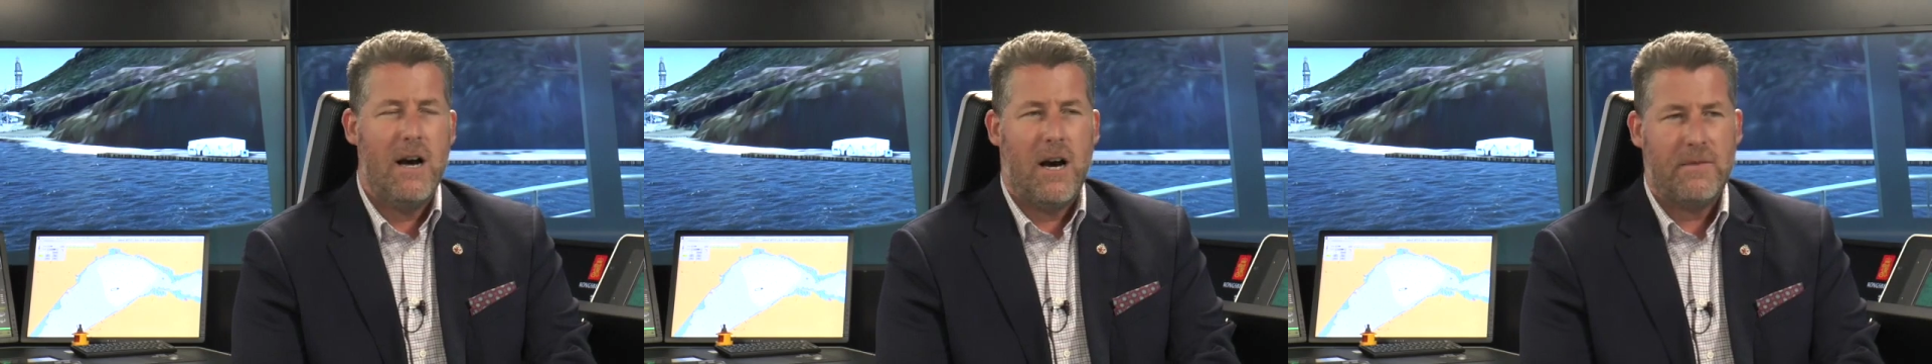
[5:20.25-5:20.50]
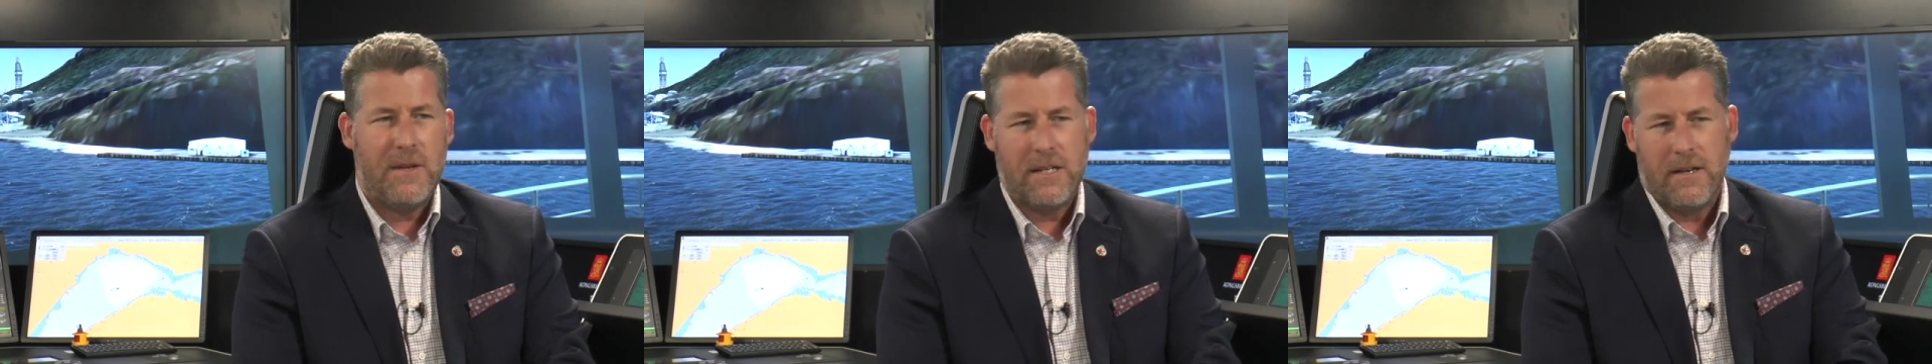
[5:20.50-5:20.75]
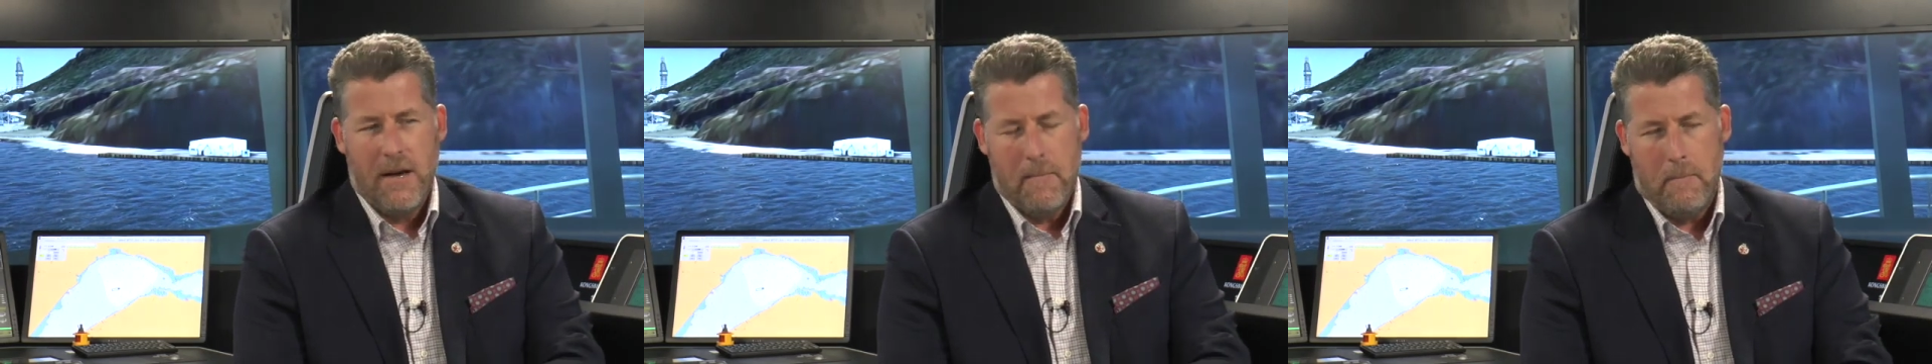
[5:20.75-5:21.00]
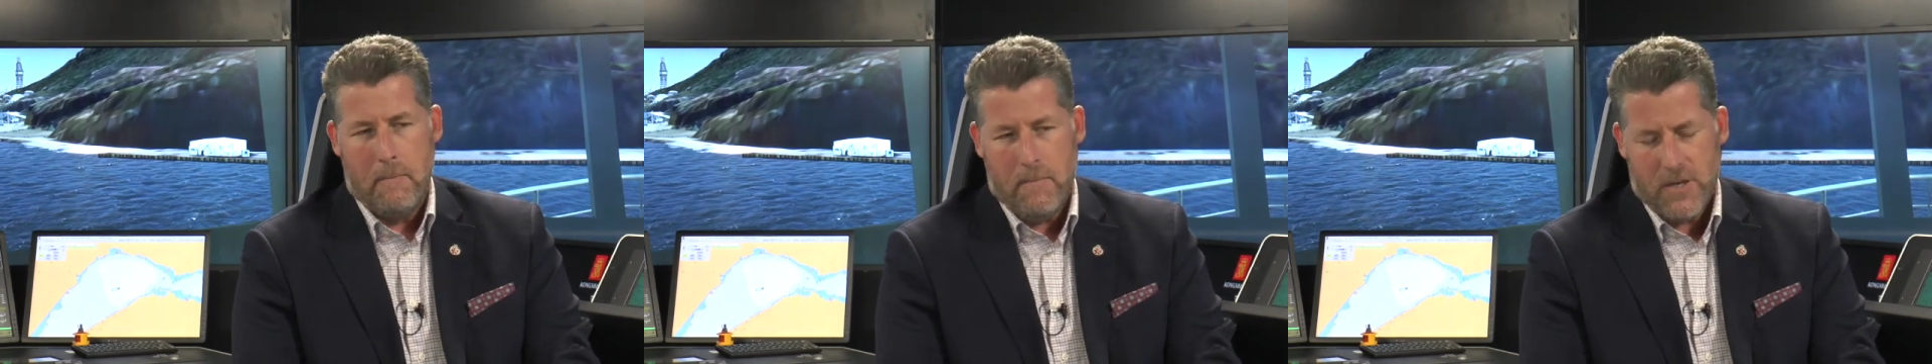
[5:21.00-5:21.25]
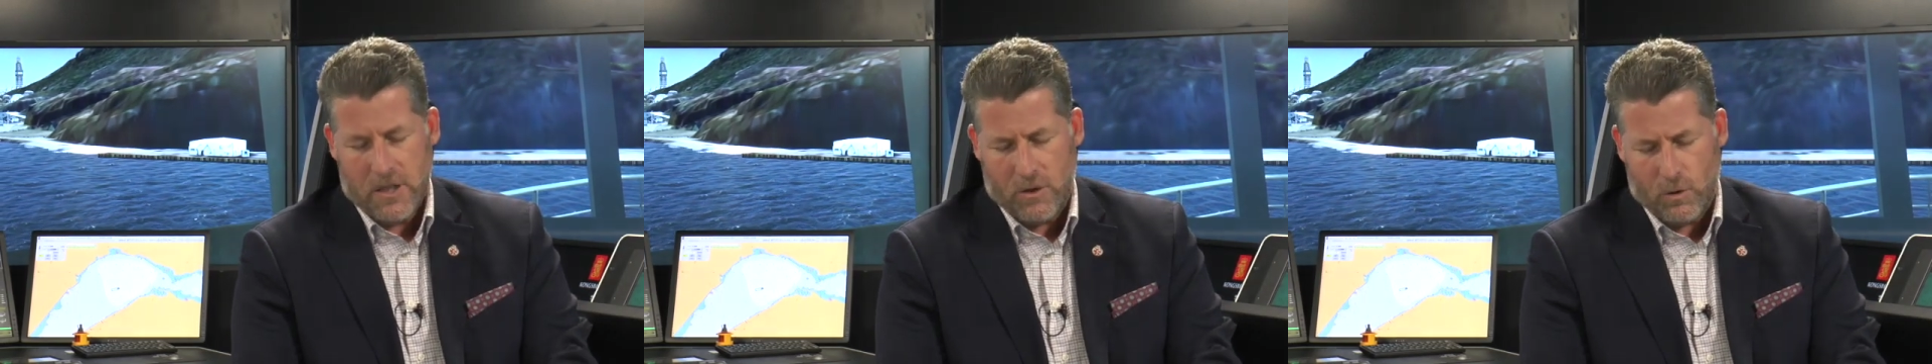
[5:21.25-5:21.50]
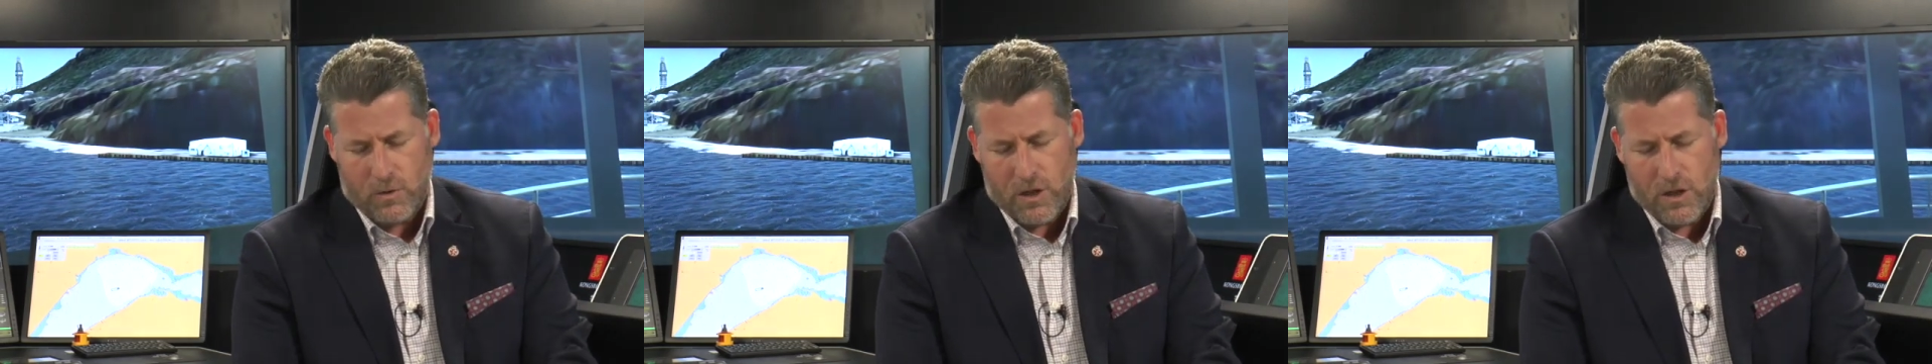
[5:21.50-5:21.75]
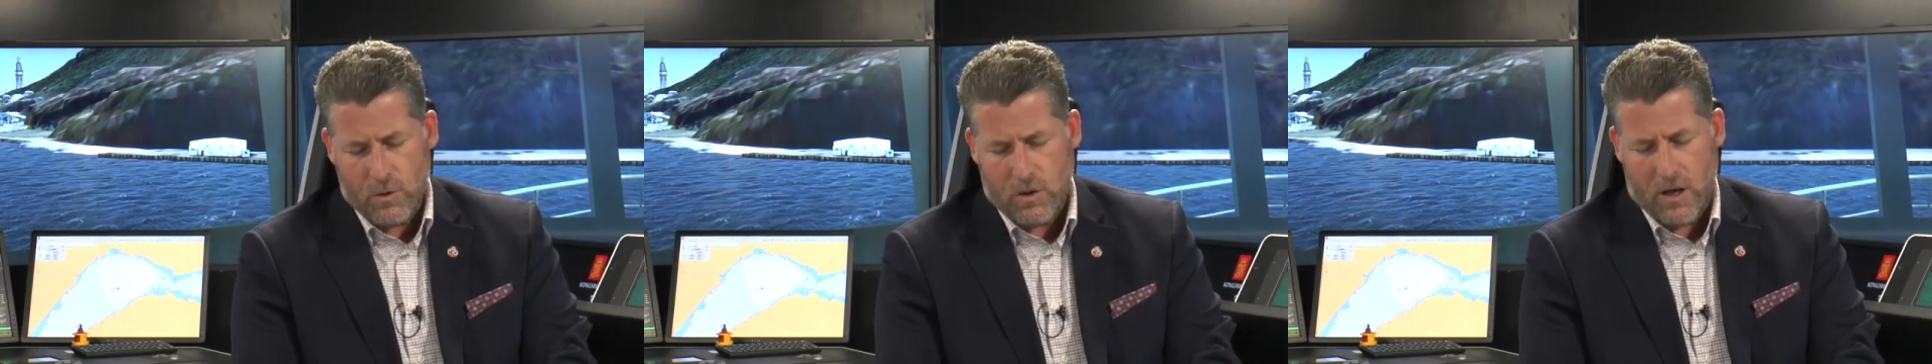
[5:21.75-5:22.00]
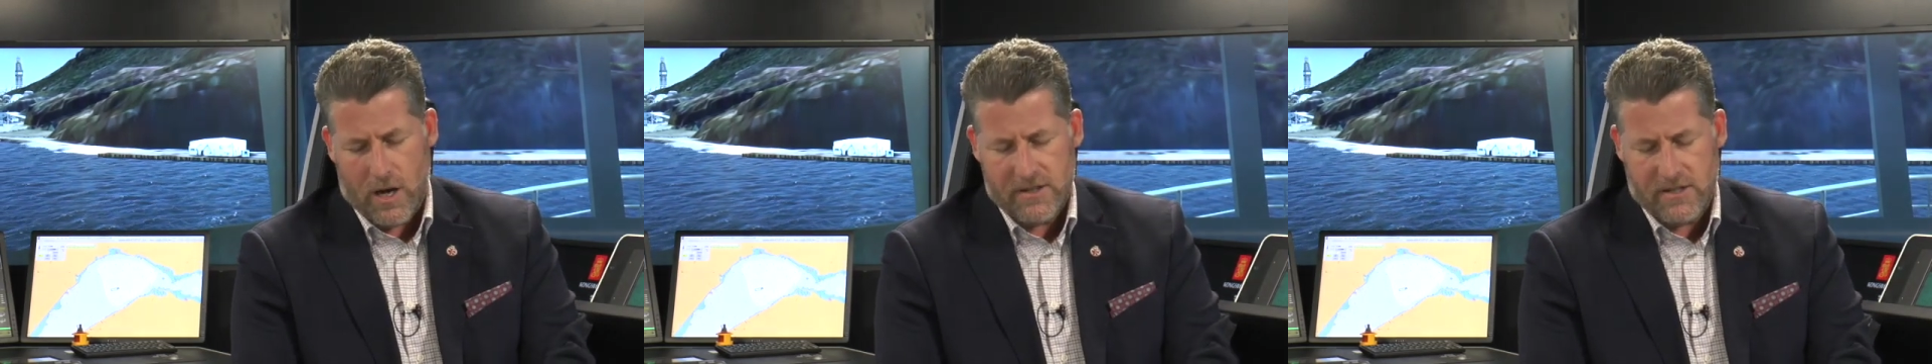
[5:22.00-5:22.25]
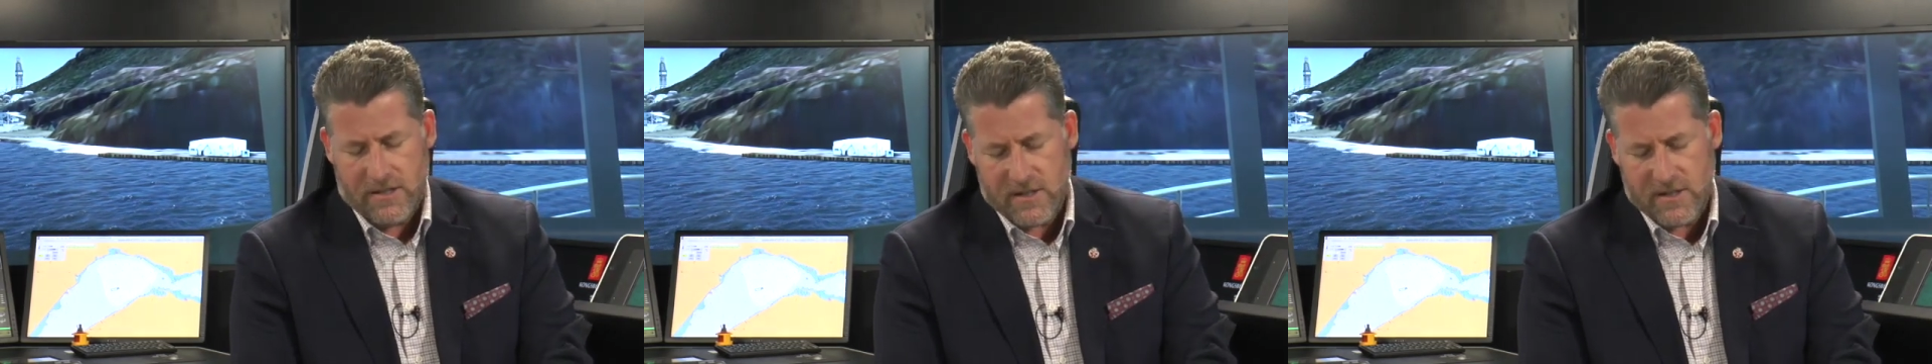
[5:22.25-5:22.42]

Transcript: I think, you know, utilizing